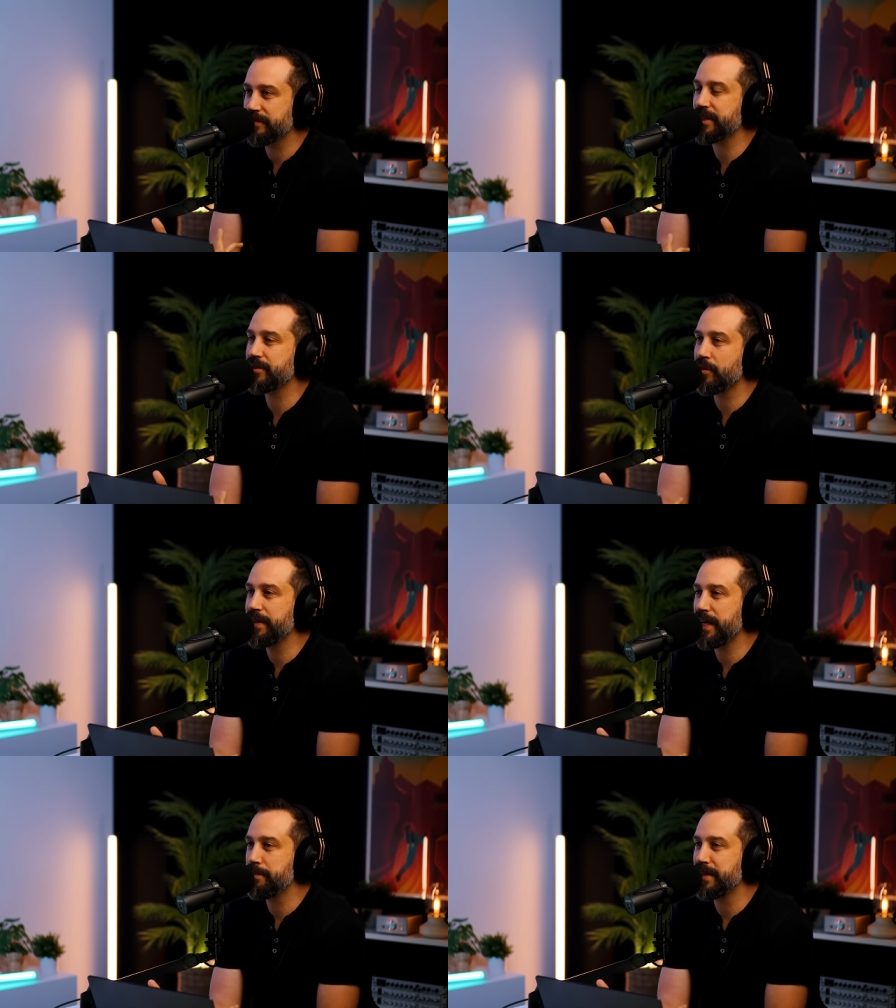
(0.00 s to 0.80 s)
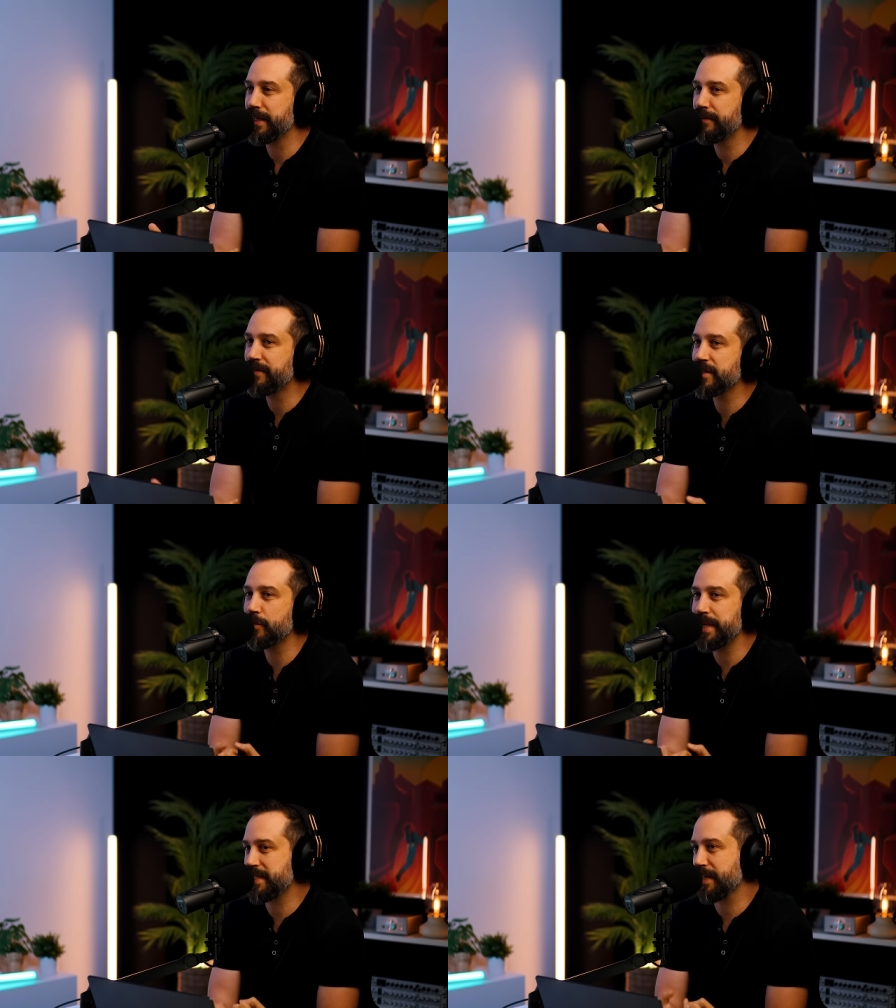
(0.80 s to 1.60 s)
of the story they believe there's
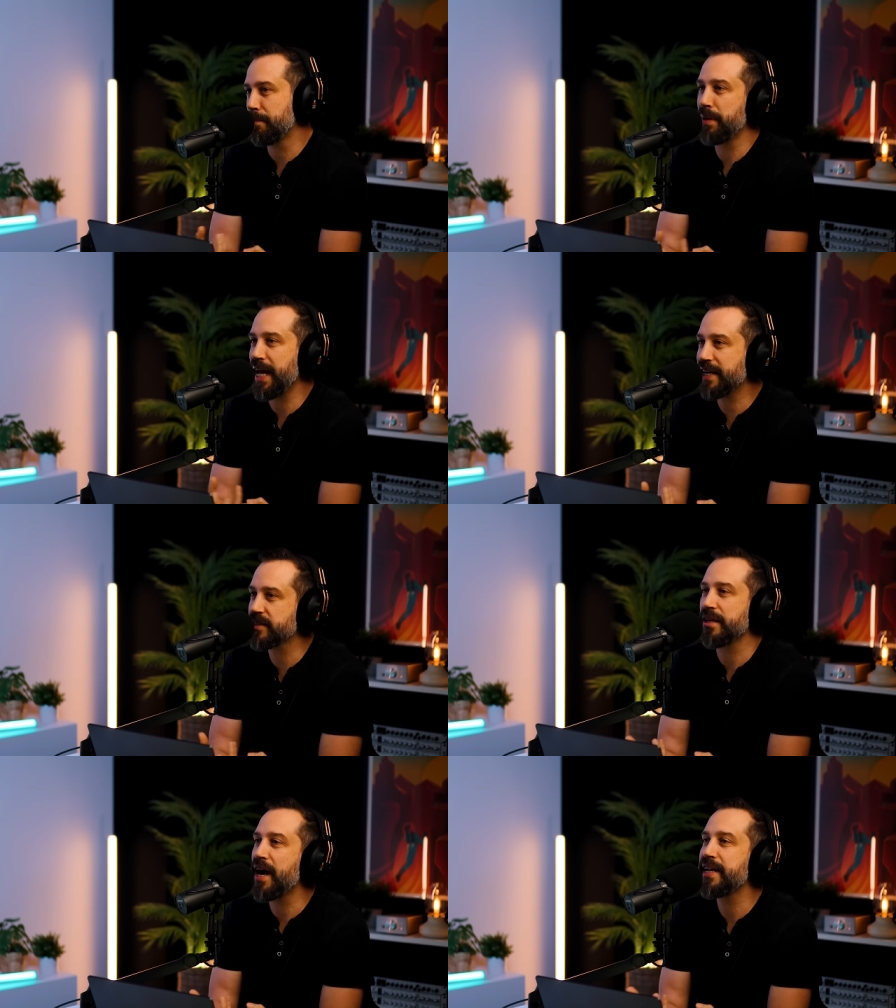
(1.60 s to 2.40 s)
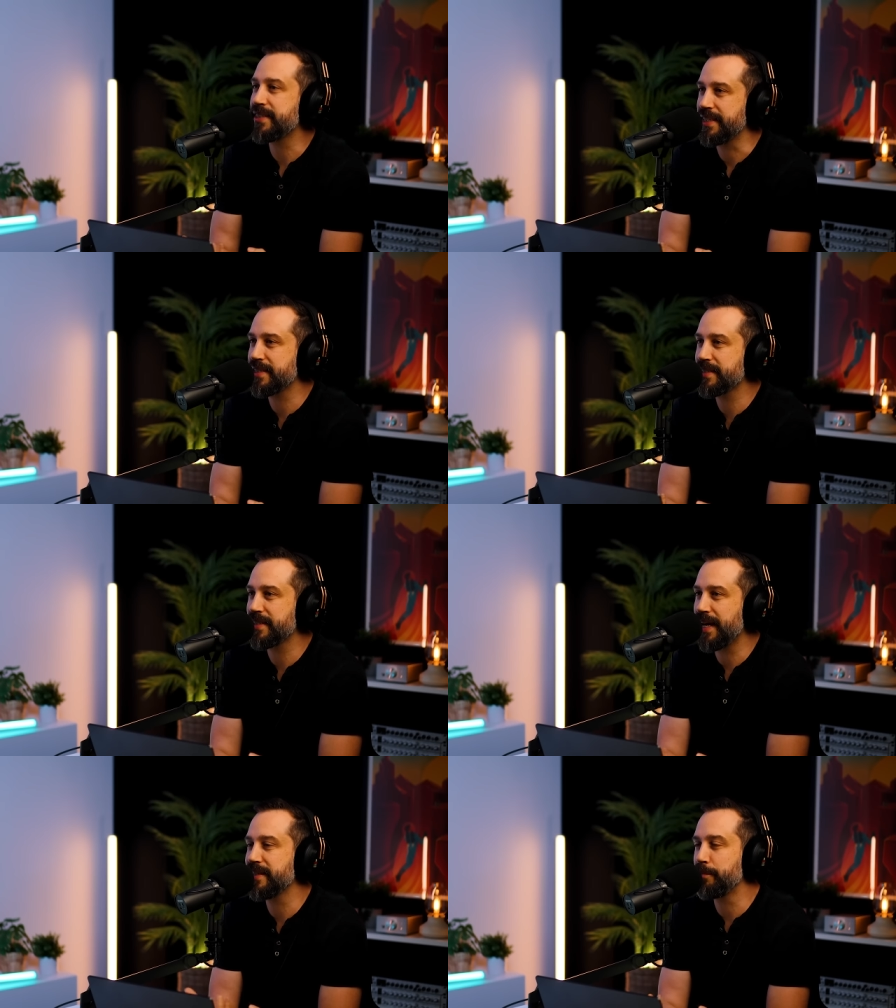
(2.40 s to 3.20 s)
always like a black
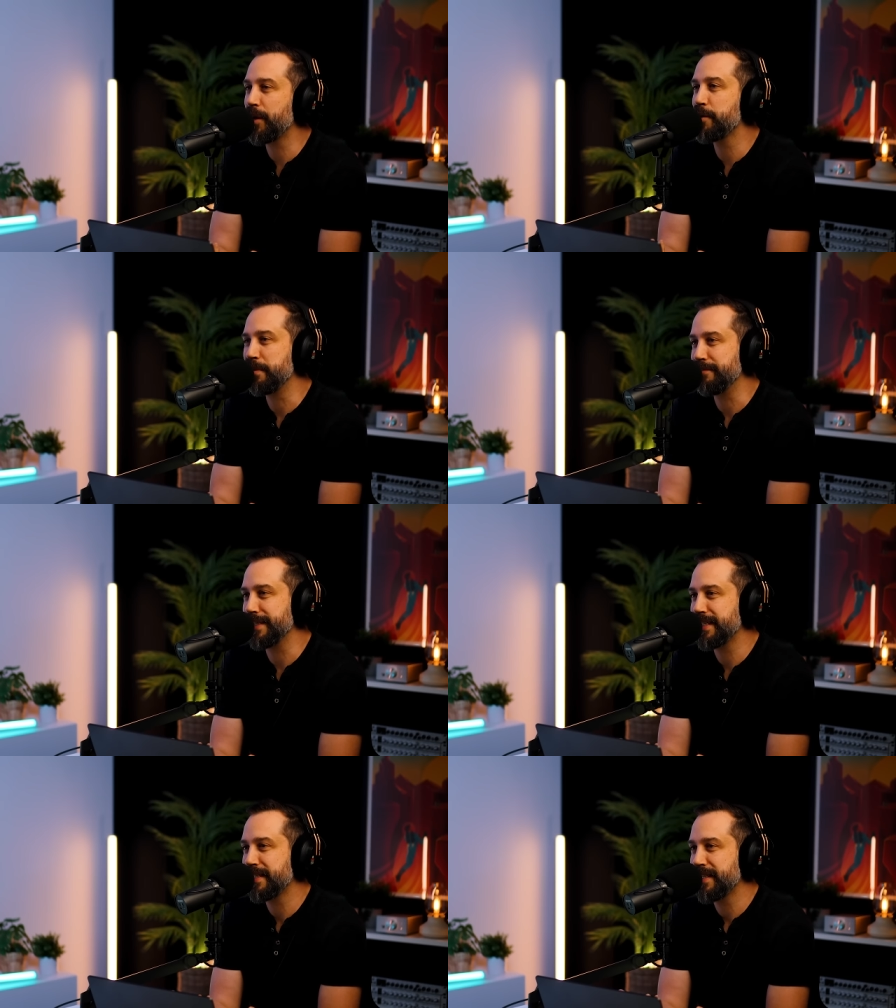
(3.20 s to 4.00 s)
scientist at the bottom of it